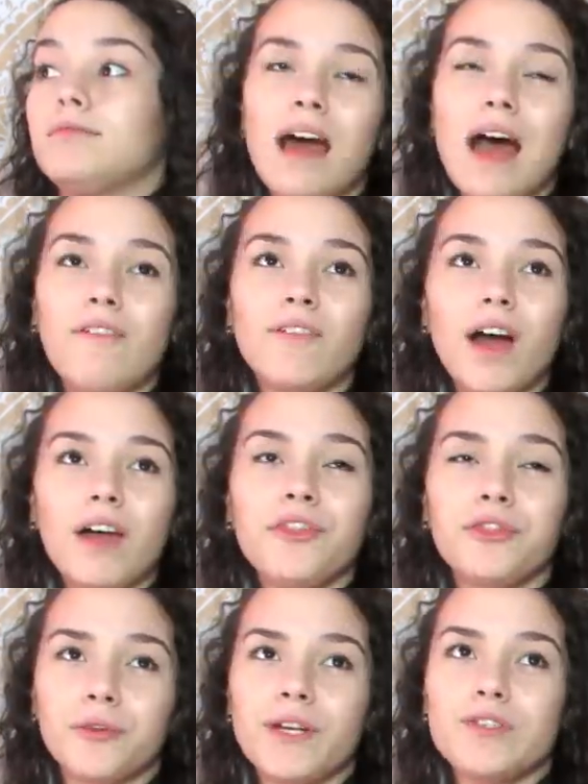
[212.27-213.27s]
I've
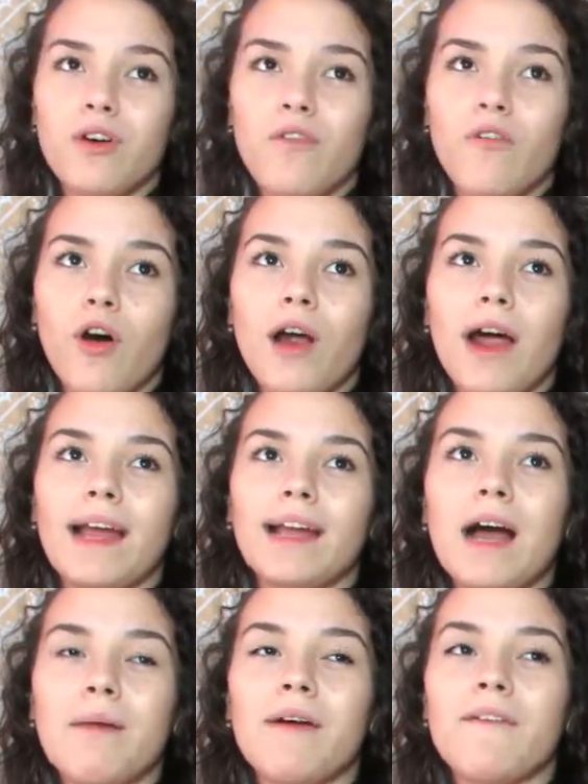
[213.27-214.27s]
gotten 3 so far. I
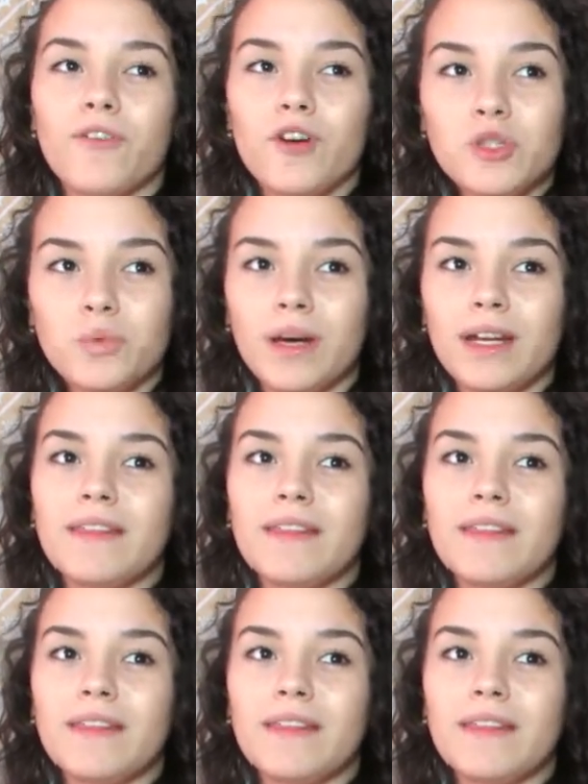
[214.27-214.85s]
got my first one,